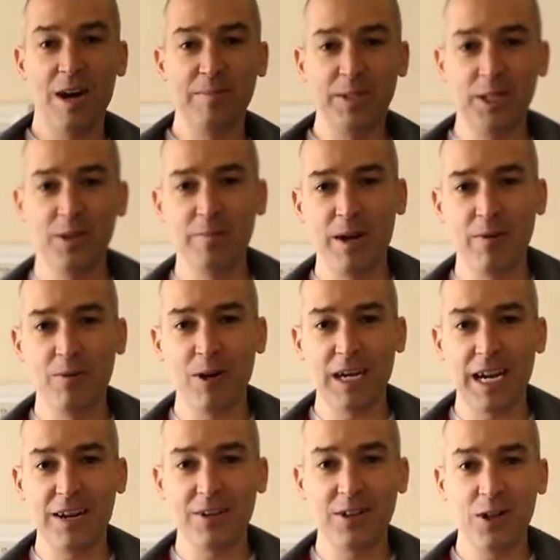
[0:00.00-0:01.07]
I'm still in my
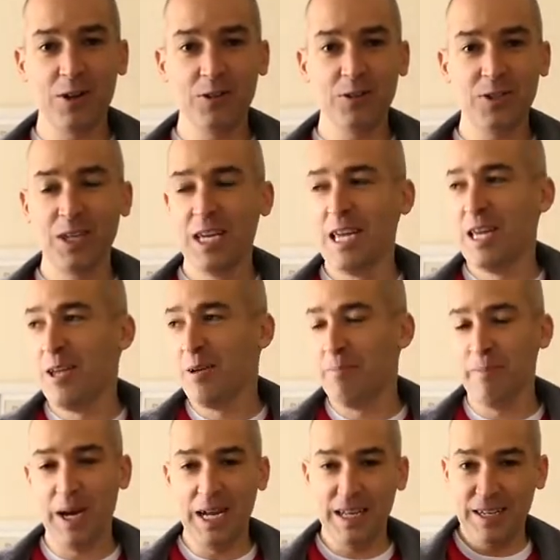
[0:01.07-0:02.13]
workout clothes,
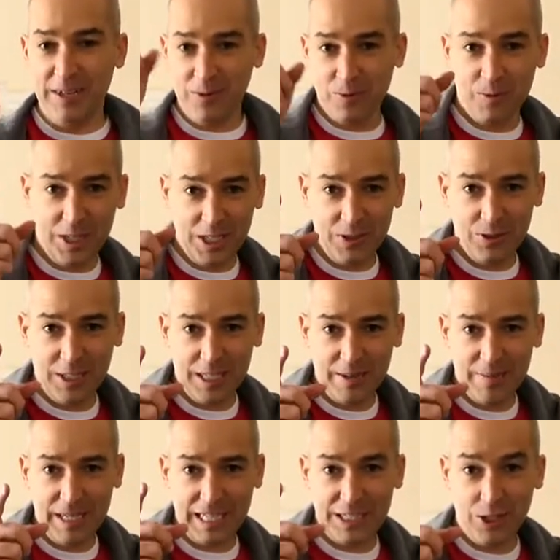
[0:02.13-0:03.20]
but when you see
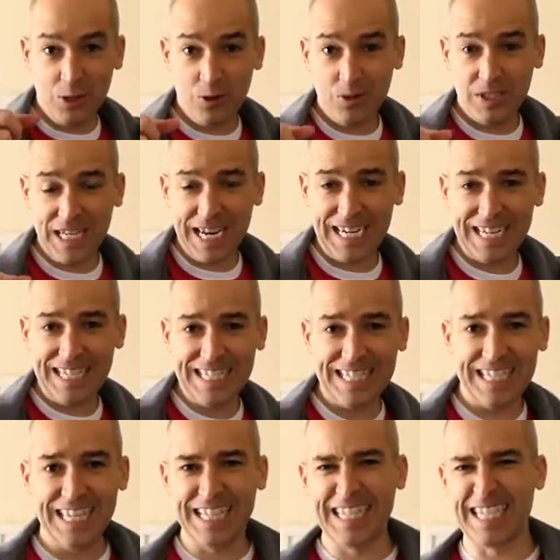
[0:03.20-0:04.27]
me in 2
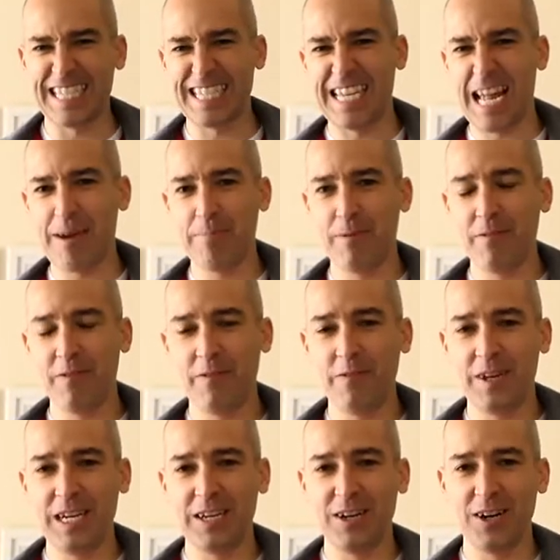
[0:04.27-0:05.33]
seconds, at the snap of a
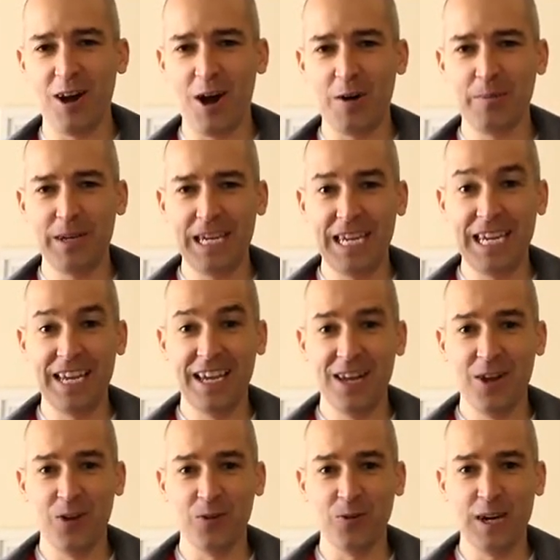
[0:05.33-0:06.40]
finger, I'll be
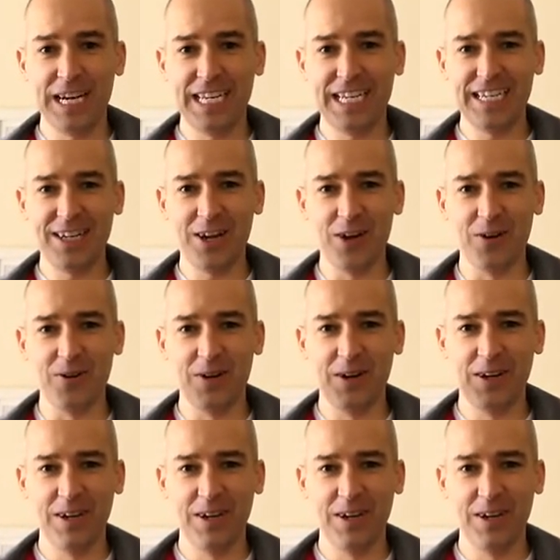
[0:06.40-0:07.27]
ready to go.